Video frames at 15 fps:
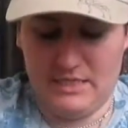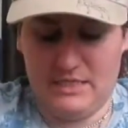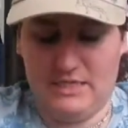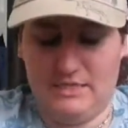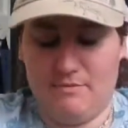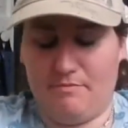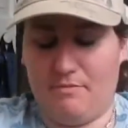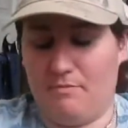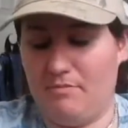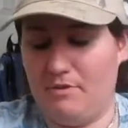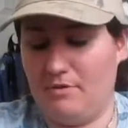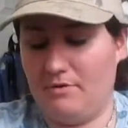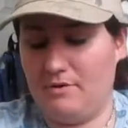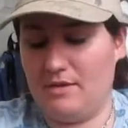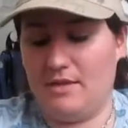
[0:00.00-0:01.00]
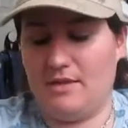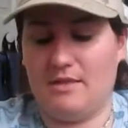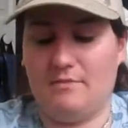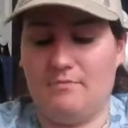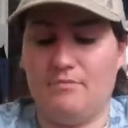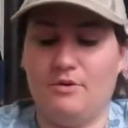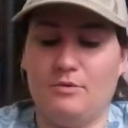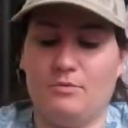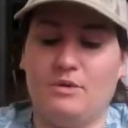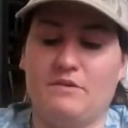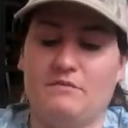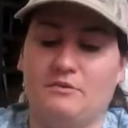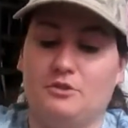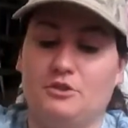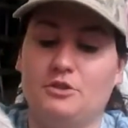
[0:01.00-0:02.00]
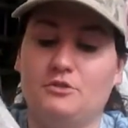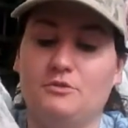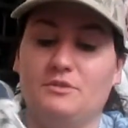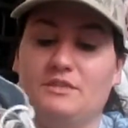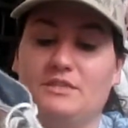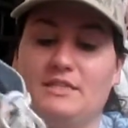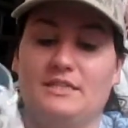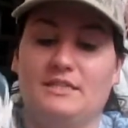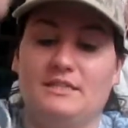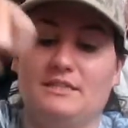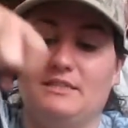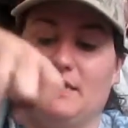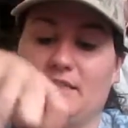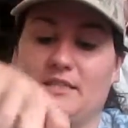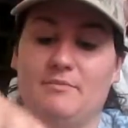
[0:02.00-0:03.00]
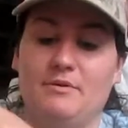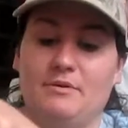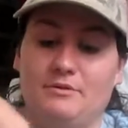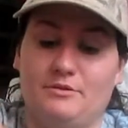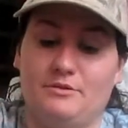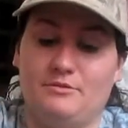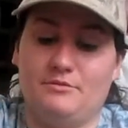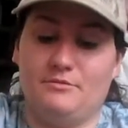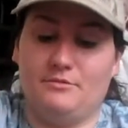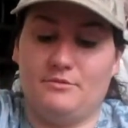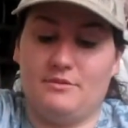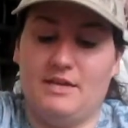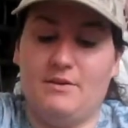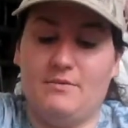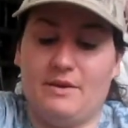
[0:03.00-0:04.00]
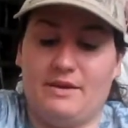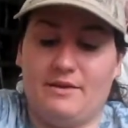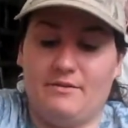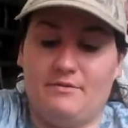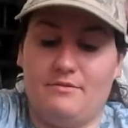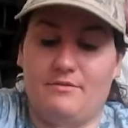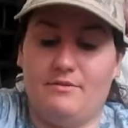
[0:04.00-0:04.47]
Zip up your boot and then put whatever shoes inside the boot. So that way,